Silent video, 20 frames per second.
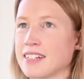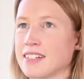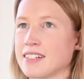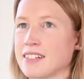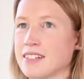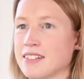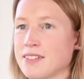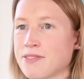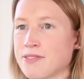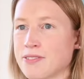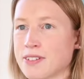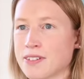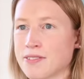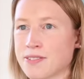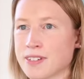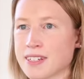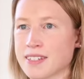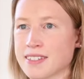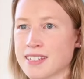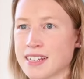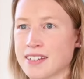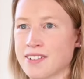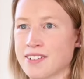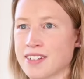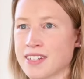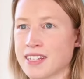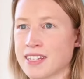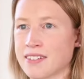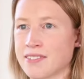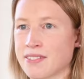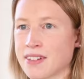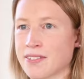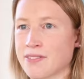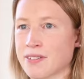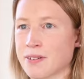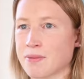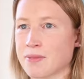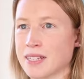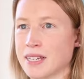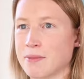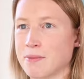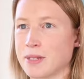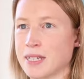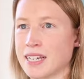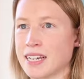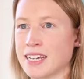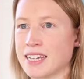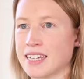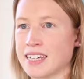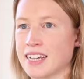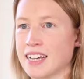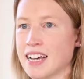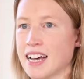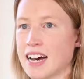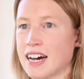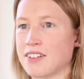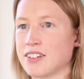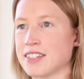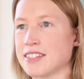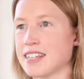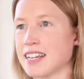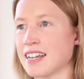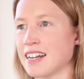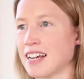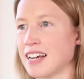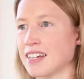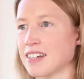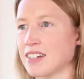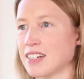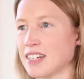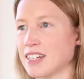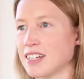are different things that you take away from the MBA. I would say like